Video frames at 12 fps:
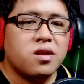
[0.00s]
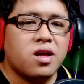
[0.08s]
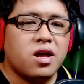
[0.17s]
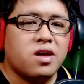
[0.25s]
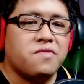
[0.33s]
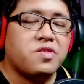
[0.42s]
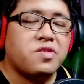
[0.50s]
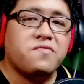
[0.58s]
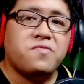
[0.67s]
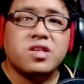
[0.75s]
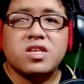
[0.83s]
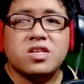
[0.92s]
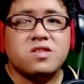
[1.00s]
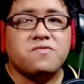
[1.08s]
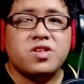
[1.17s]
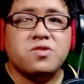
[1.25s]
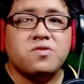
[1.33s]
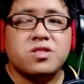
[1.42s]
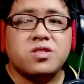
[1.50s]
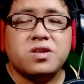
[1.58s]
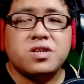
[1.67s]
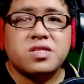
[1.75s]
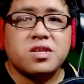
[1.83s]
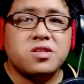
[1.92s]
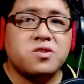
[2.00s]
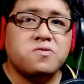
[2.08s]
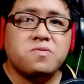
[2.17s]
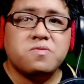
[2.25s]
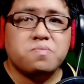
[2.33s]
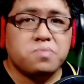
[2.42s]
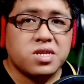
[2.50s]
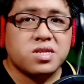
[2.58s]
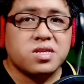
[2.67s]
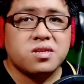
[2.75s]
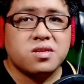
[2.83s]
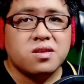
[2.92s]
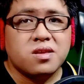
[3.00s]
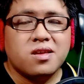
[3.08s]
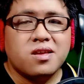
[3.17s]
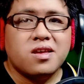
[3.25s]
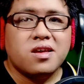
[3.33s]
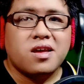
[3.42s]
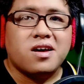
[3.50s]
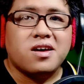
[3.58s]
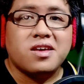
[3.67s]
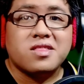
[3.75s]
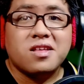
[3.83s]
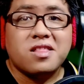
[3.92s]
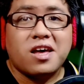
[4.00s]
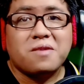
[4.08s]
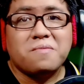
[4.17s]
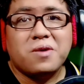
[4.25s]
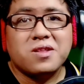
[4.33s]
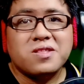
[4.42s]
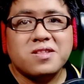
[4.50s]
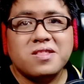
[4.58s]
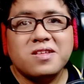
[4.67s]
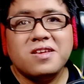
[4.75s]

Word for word: uh, if, the, if this video interested you, please uh, hit the like button.